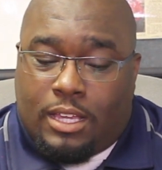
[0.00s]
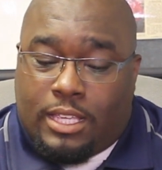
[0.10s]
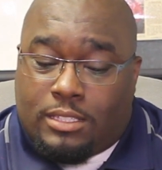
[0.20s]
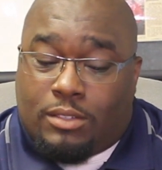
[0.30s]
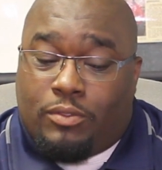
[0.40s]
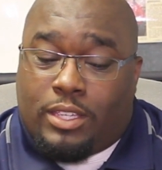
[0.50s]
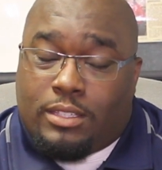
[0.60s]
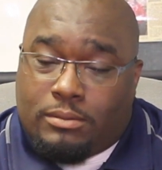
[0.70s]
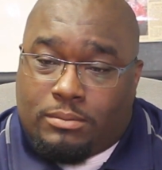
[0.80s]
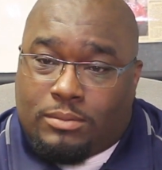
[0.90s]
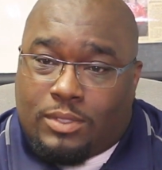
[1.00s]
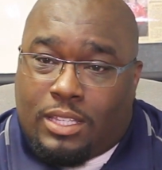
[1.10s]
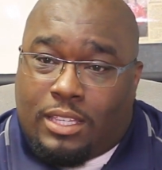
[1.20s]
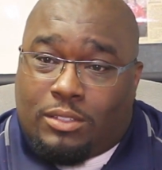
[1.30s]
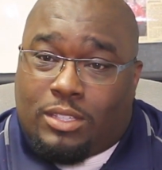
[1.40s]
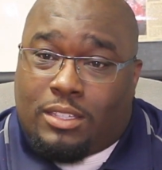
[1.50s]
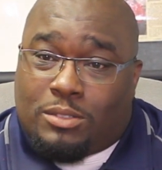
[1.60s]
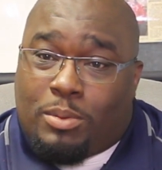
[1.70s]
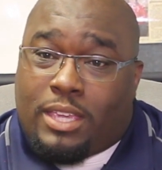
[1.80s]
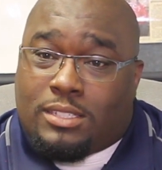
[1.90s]
He's convenient, and he's
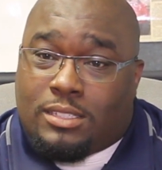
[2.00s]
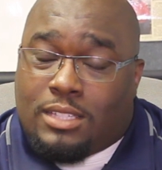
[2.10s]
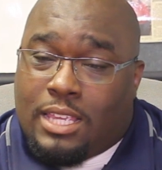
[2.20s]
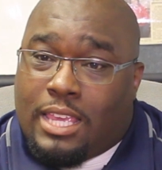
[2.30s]
patient.